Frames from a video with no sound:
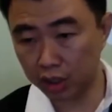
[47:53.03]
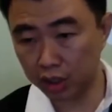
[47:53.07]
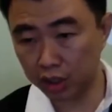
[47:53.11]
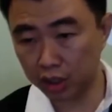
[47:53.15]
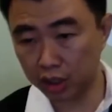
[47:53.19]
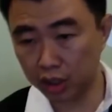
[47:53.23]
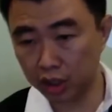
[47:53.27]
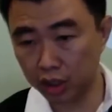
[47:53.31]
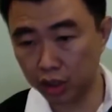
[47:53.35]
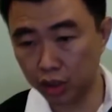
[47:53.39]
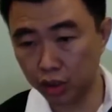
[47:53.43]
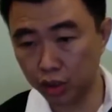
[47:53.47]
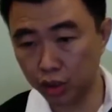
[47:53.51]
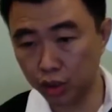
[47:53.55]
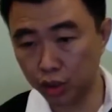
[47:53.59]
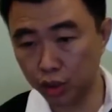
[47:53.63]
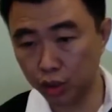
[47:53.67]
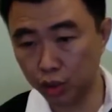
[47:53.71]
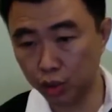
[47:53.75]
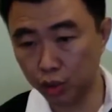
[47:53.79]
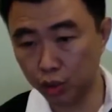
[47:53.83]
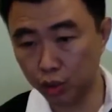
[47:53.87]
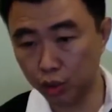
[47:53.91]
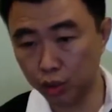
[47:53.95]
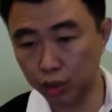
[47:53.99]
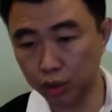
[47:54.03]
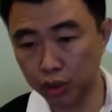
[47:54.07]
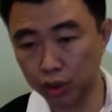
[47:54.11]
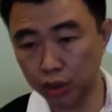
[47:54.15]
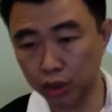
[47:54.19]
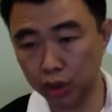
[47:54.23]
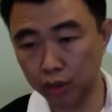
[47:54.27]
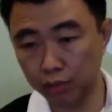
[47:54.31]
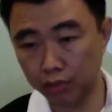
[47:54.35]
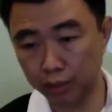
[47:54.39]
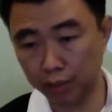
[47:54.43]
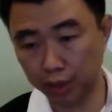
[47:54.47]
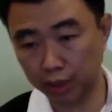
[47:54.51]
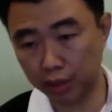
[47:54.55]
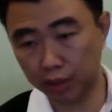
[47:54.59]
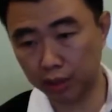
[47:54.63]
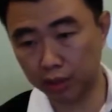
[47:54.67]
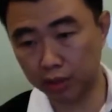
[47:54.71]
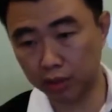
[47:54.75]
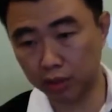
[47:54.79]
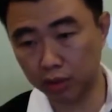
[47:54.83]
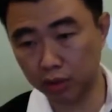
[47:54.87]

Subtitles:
Jiu Rooster month.